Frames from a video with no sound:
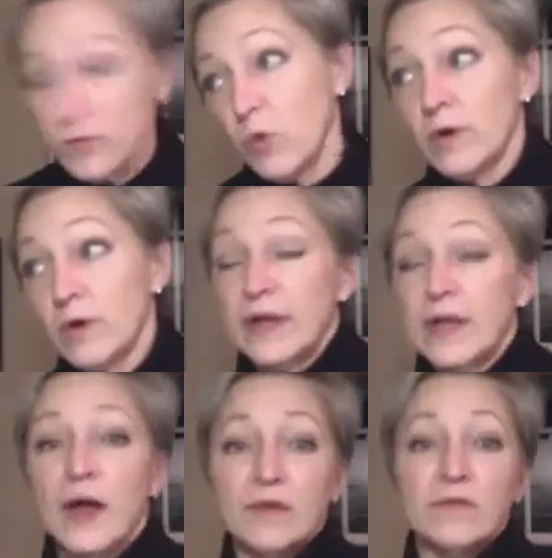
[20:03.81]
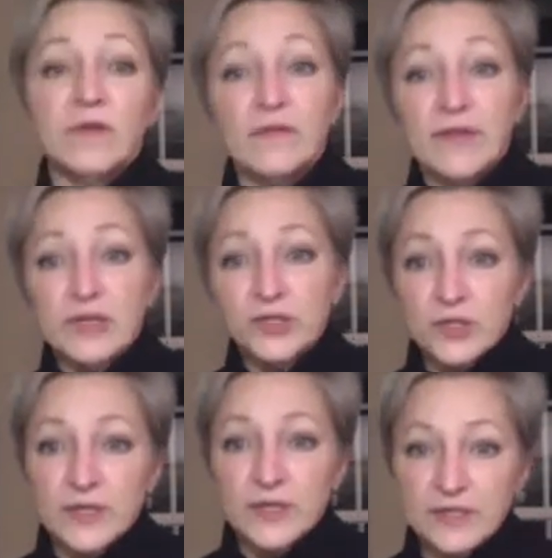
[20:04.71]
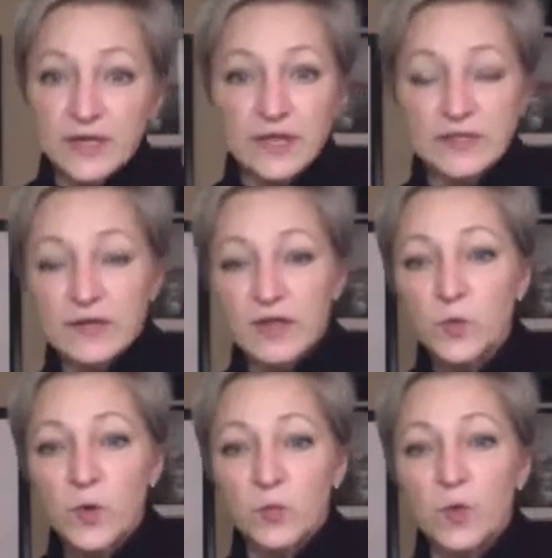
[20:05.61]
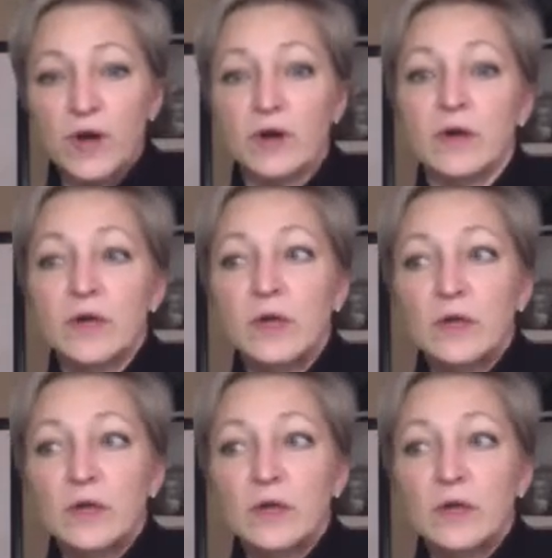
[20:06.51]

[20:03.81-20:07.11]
or any kind of convention is another one where